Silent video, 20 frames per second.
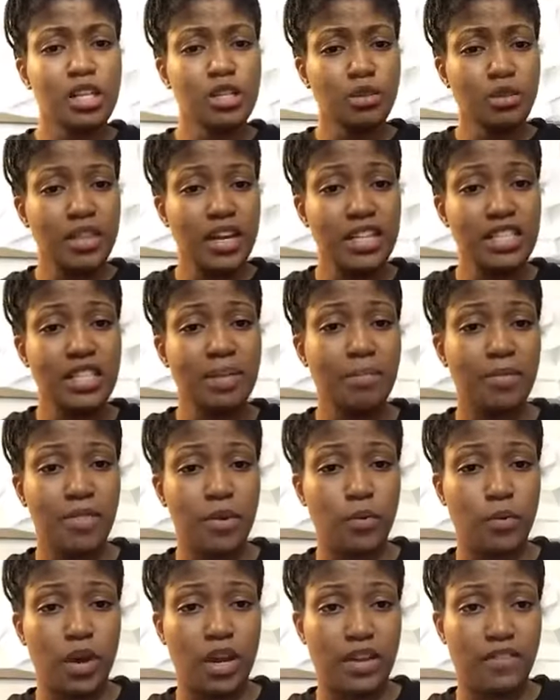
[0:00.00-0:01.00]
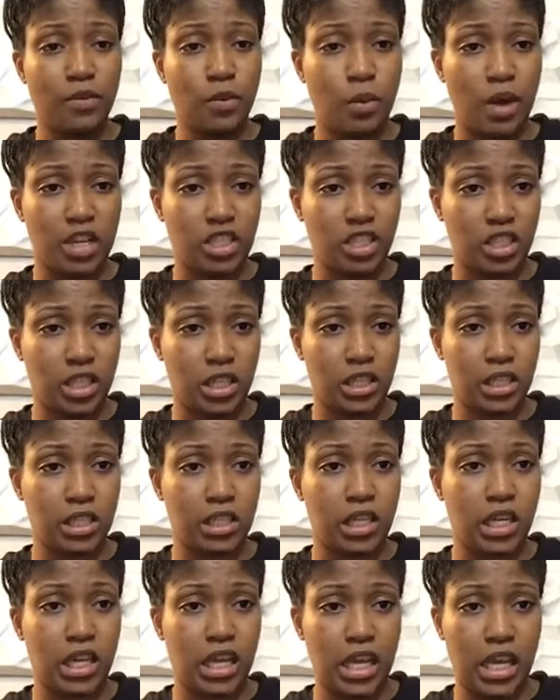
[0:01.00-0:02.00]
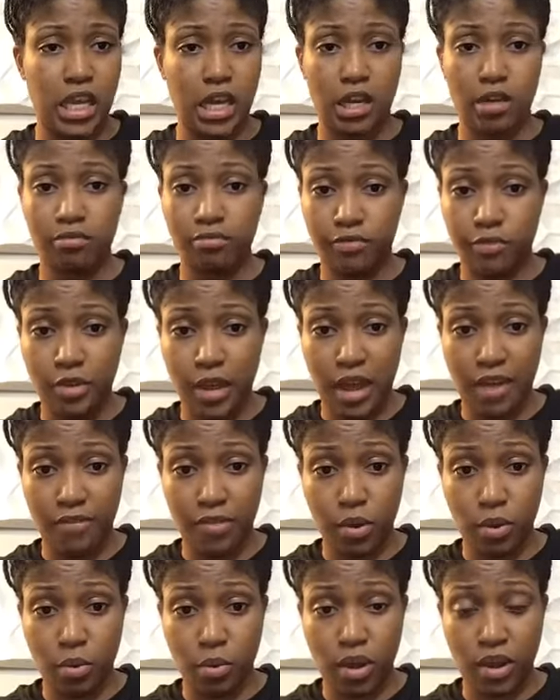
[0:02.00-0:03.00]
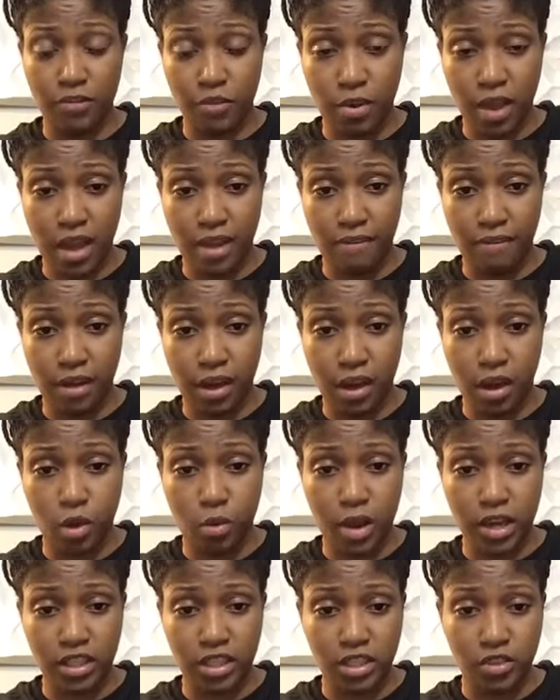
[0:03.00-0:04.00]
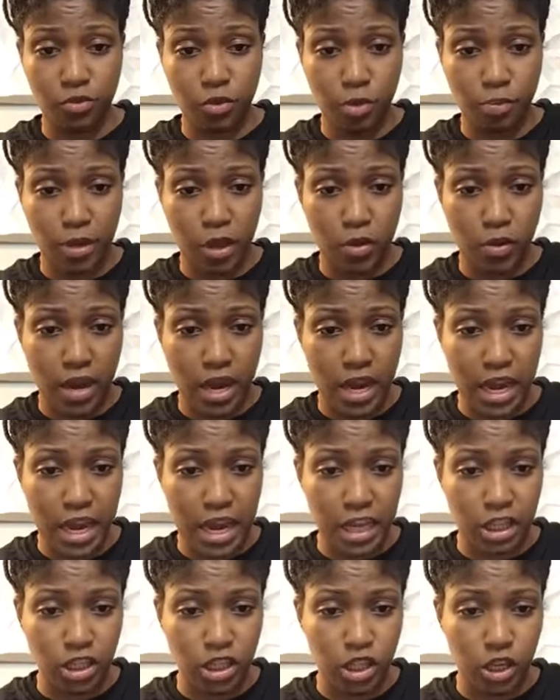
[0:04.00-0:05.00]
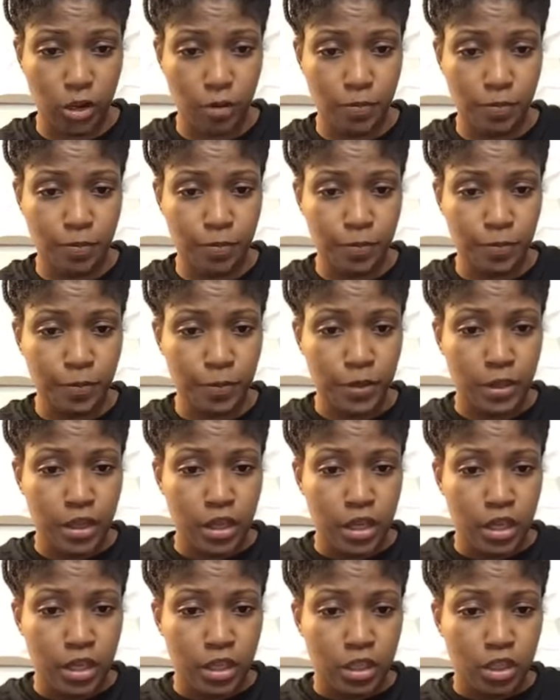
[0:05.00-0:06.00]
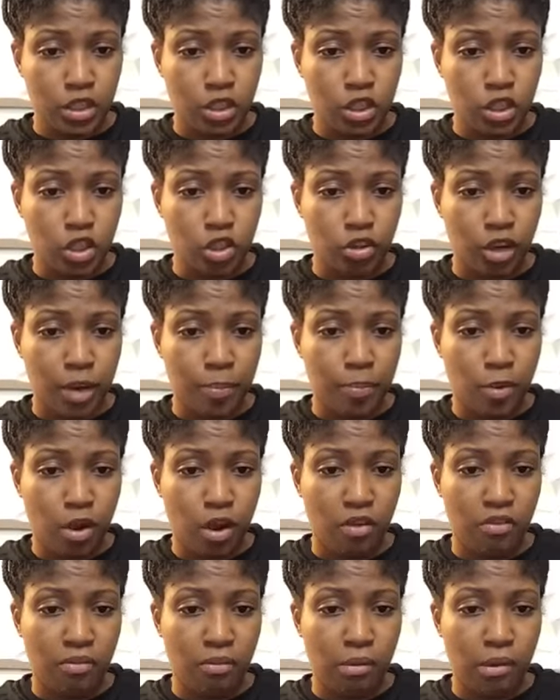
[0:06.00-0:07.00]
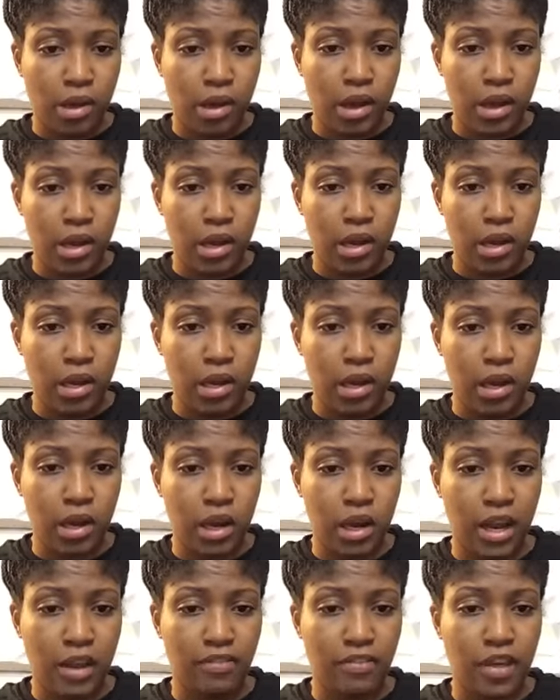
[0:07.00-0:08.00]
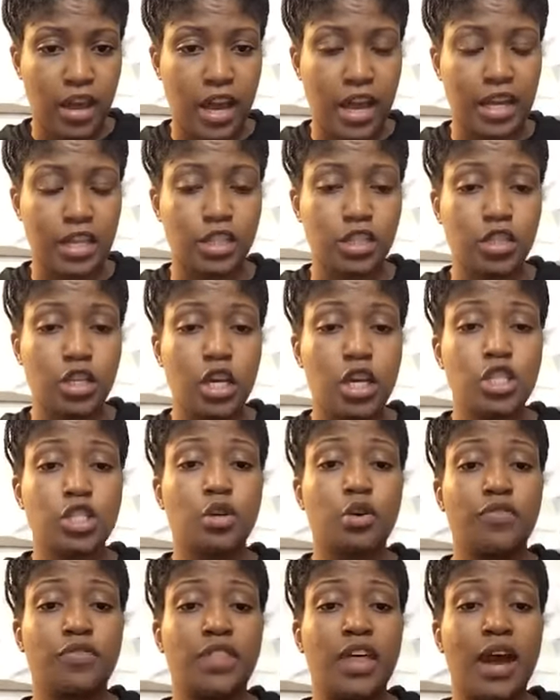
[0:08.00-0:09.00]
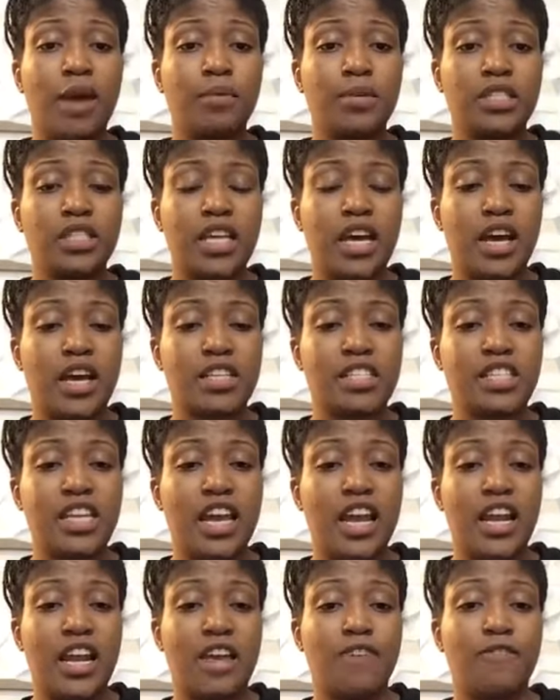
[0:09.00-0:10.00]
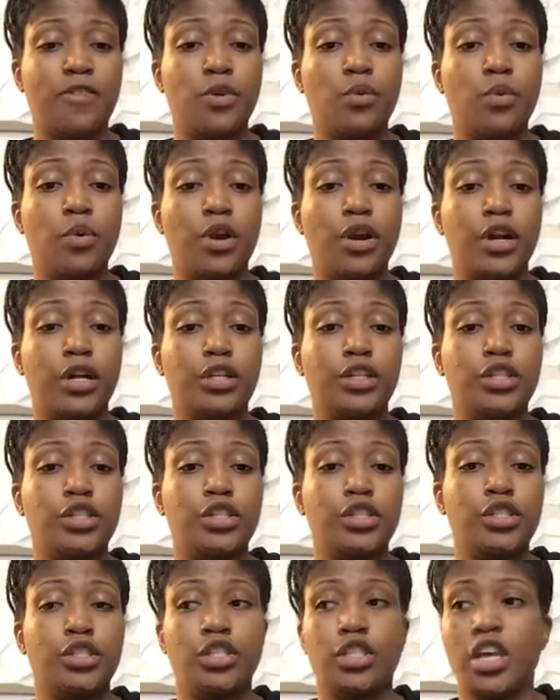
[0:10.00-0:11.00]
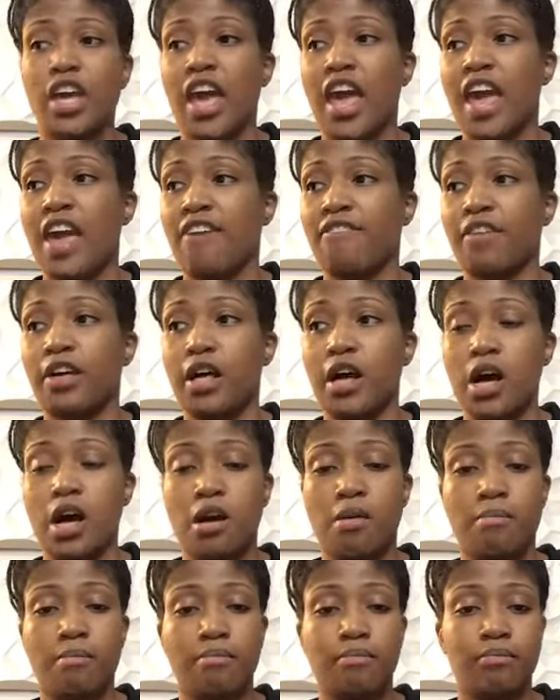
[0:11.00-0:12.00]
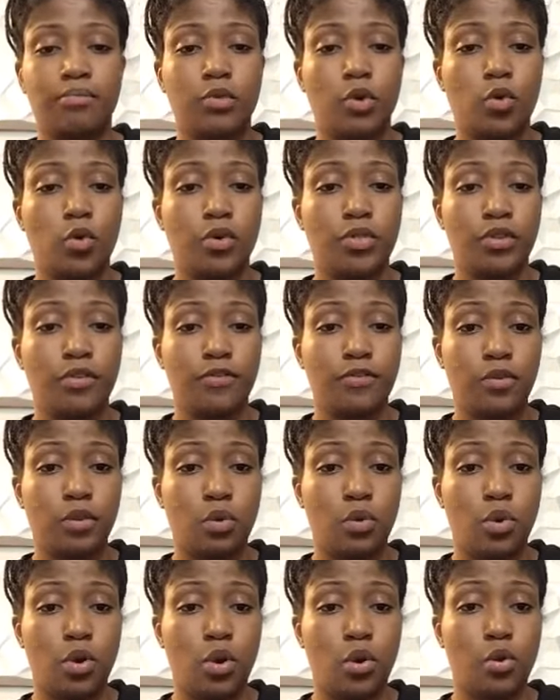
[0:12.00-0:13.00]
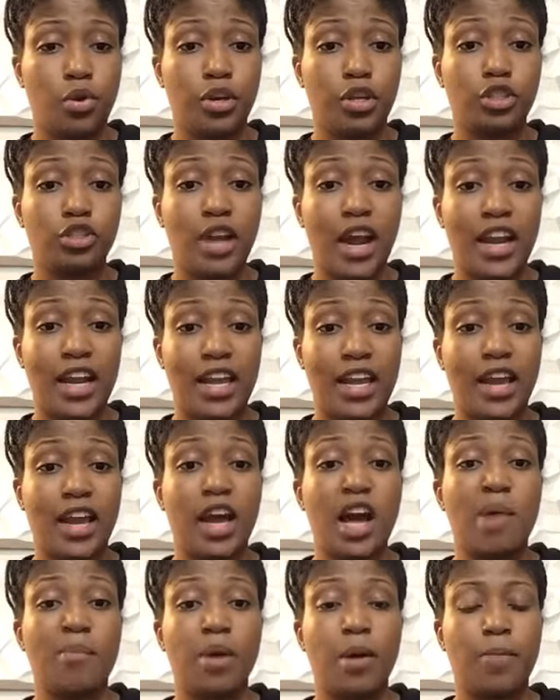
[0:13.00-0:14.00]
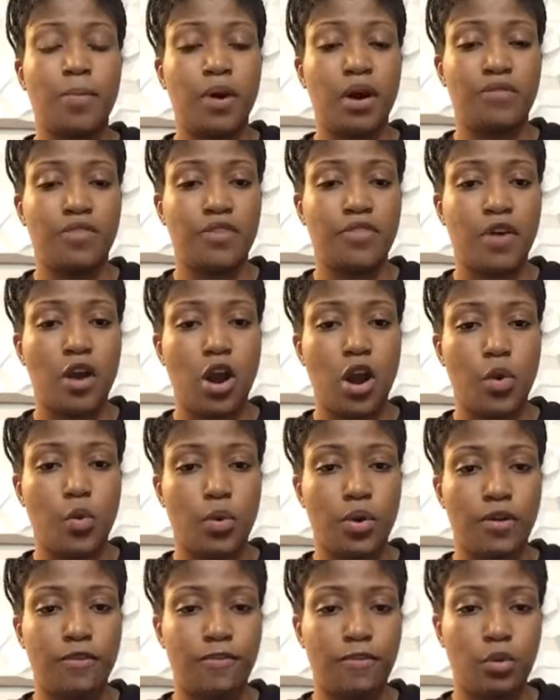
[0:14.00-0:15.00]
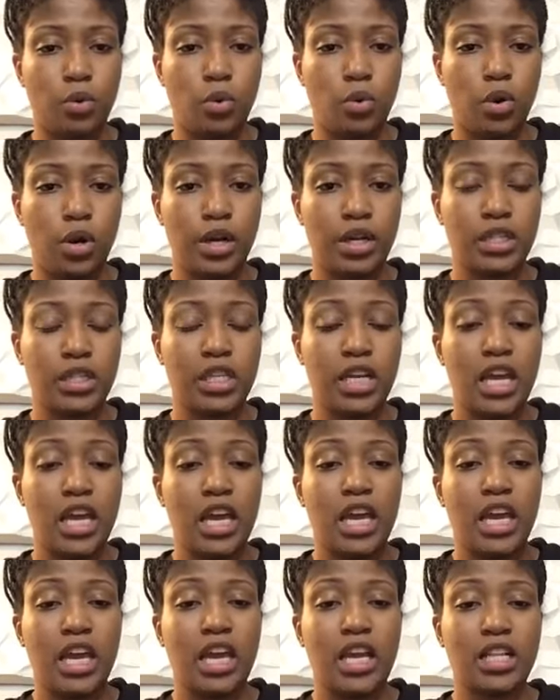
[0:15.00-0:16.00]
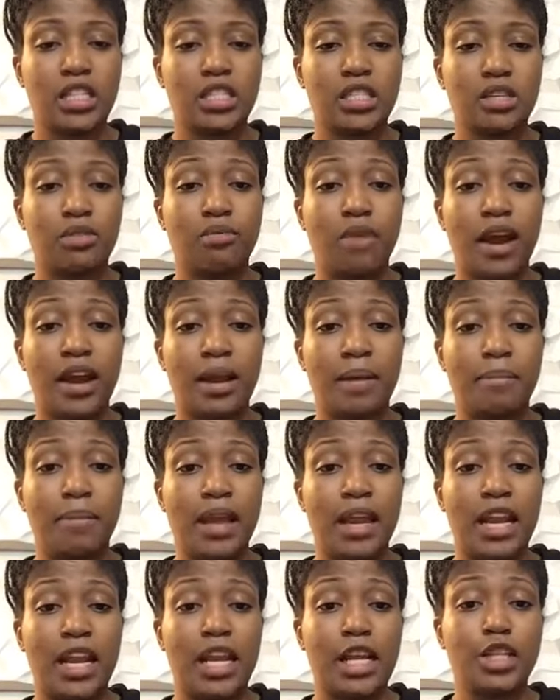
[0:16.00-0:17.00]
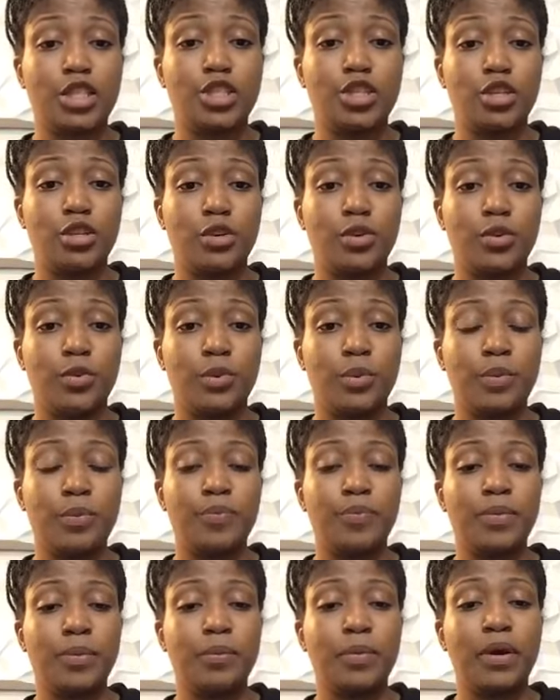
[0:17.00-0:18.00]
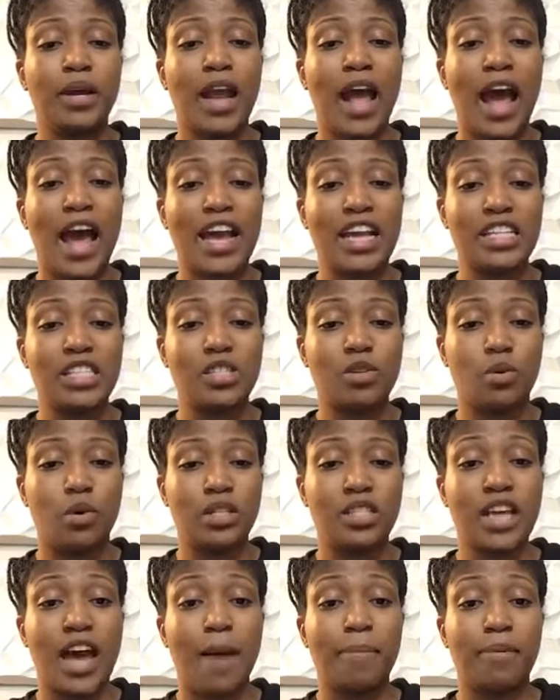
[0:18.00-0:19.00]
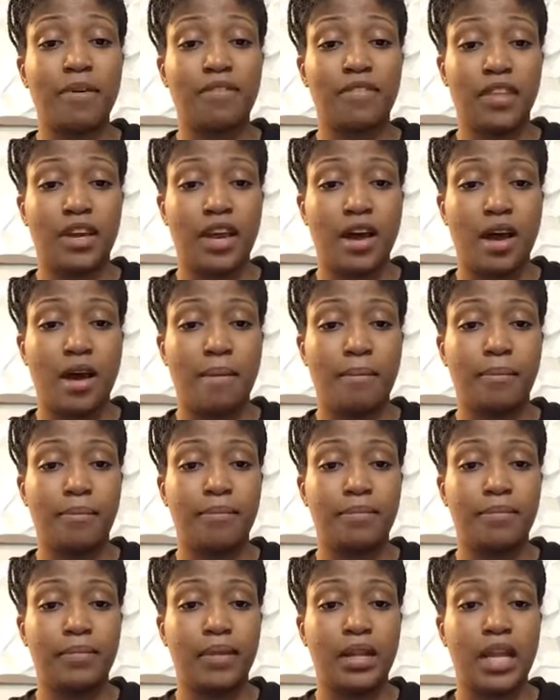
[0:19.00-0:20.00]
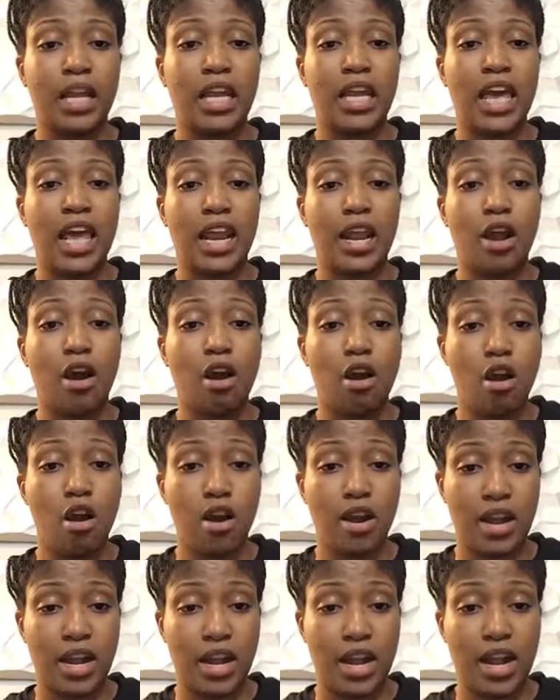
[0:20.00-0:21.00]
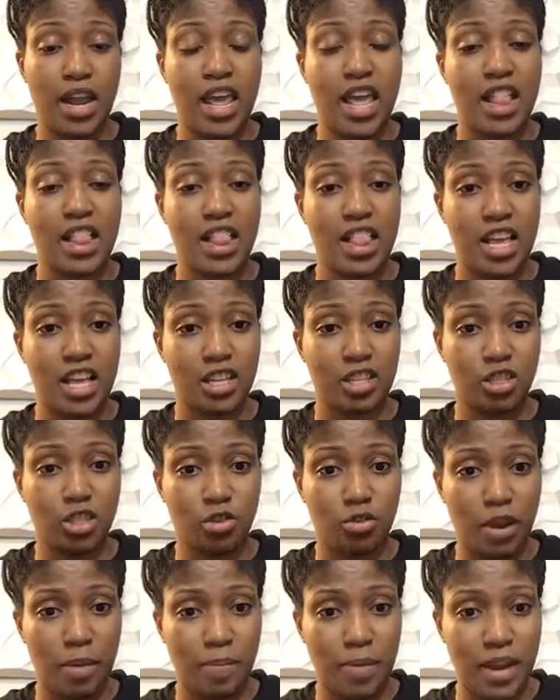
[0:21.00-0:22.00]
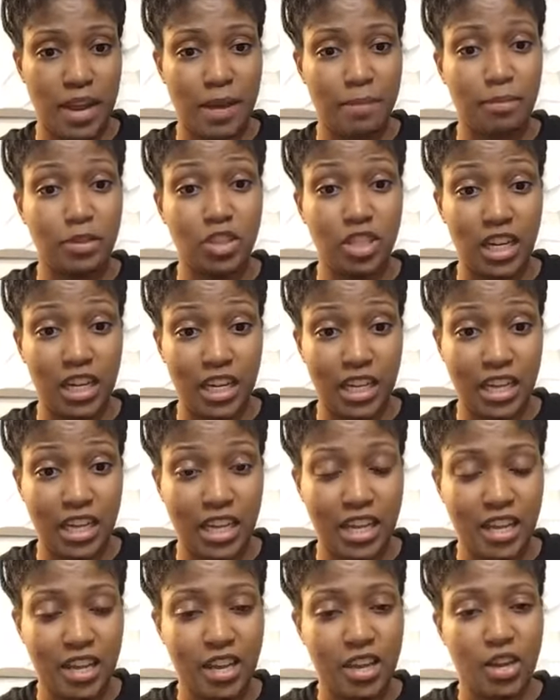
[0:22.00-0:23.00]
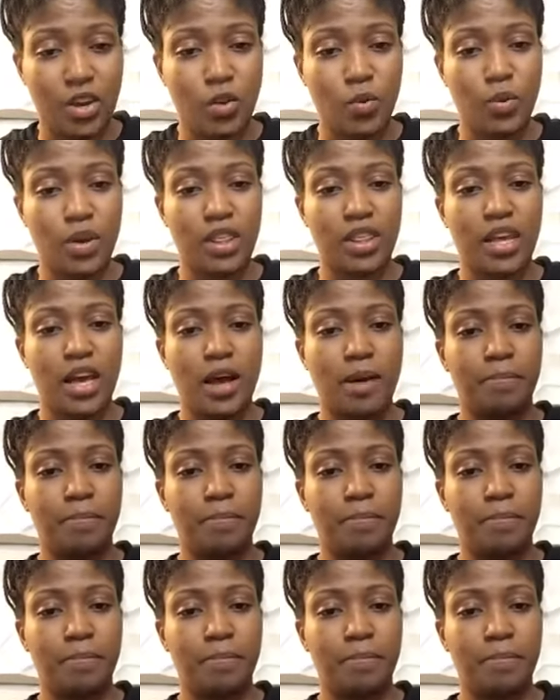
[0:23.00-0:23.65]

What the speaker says: So that's some of the what if questions. Again, if you have questions for me, go ahead and answer. Scrape off what? Guys. So I was saying, if you were to have gum on the floor, or you're trying to get gum up off of hardwood floors, it's recommended to put ice on top of the gum, let it harden, and then scrape it up gently with